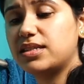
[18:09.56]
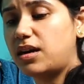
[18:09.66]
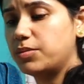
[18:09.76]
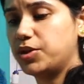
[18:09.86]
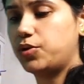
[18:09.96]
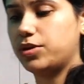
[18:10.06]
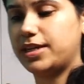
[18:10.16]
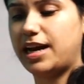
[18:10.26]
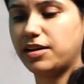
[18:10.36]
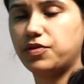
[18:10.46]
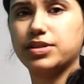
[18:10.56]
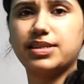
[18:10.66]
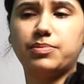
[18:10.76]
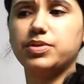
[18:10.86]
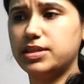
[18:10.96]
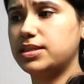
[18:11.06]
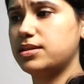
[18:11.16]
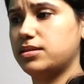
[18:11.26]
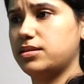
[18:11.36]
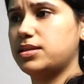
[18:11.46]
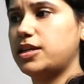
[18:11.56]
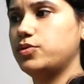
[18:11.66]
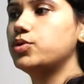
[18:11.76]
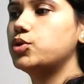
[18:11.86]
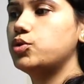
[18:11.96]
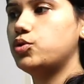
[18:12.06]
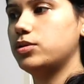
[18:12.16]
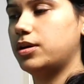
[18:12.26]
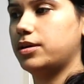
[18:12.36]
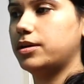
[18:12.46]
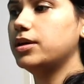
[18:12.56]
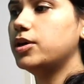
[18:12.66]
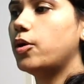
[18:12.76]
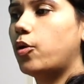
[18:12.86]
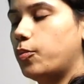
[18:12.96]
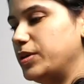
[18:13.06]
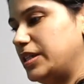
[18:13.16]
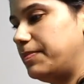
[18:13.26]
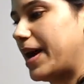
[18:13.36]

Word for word: has come in contact. For example, the scissors I used to uh, open the